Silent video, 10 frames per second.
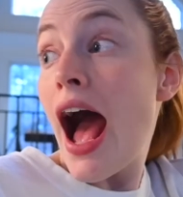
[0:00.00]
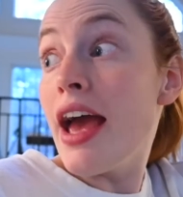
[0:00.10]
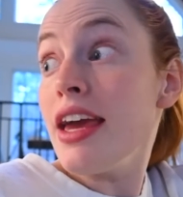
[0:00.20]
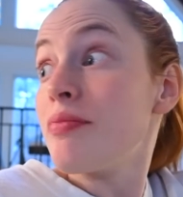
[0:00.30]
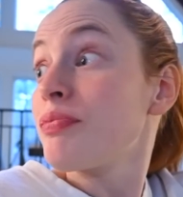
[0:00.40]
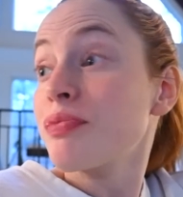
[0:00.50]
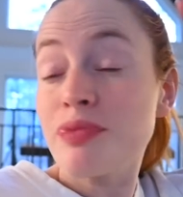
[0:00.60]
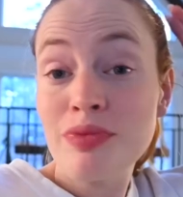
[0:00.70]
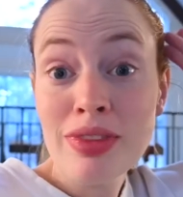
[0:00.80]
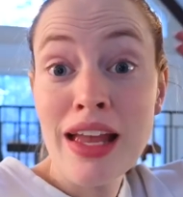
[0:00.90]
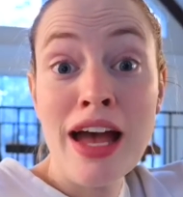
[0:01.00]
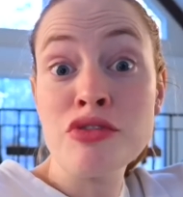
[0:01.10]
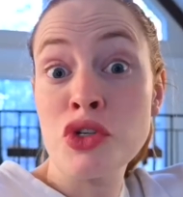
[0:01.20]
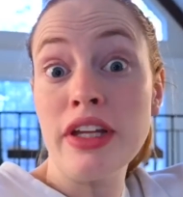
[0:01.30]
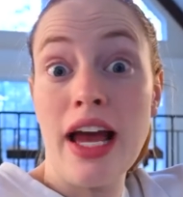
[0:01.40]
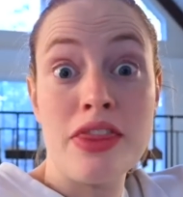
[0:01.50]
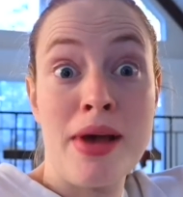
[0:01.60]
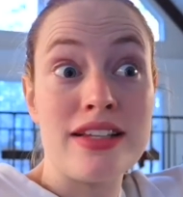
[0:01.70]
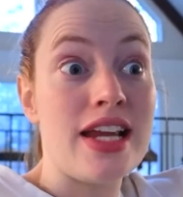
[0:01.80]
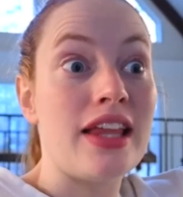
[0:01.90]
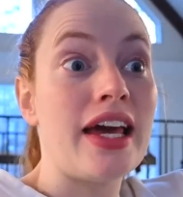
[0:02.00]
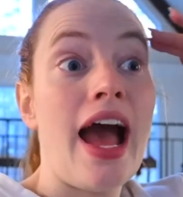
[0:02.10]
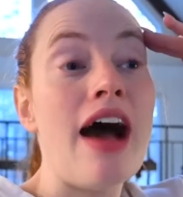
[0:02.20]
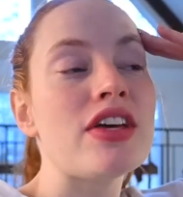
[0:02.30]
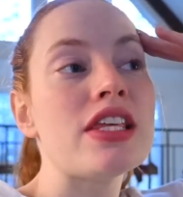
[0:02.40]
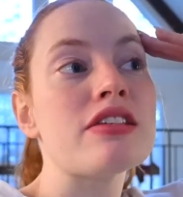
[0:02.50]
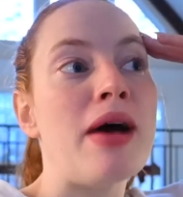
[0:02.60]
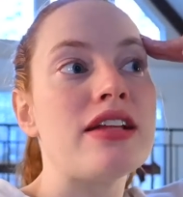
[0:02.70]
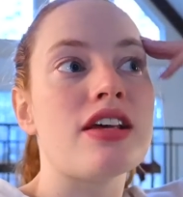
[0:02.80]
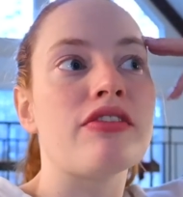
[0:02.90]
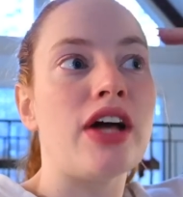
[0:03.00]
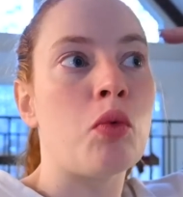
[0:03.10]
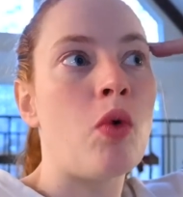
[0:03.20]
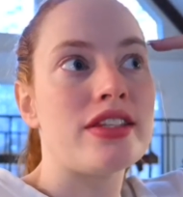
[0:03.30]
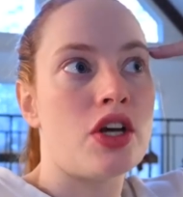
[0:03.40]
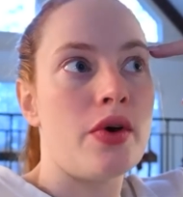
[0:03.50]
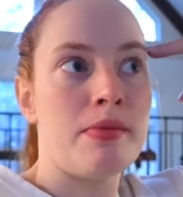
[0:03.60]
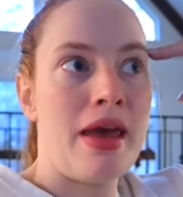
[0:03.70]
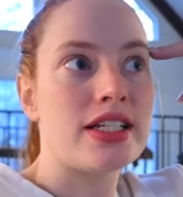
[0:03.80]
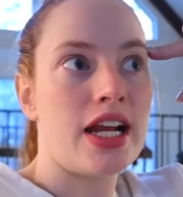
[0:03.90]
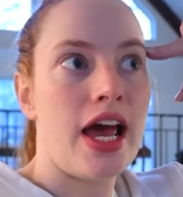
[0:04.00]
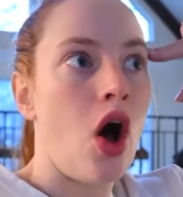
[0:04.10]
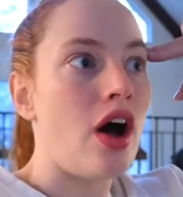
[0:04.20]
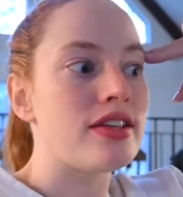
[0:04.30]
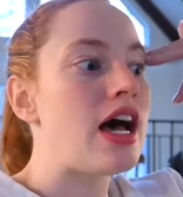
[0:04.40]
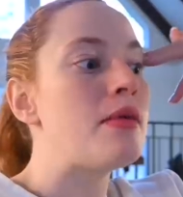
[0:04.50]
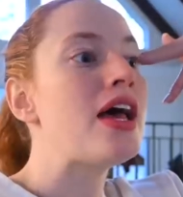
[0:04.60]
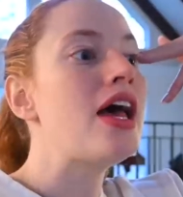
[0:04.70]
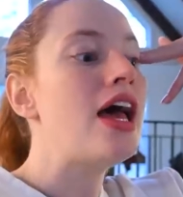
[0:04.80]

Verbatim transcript: I have truly had the best day. Like having this mindset of like what's going to make today awesome.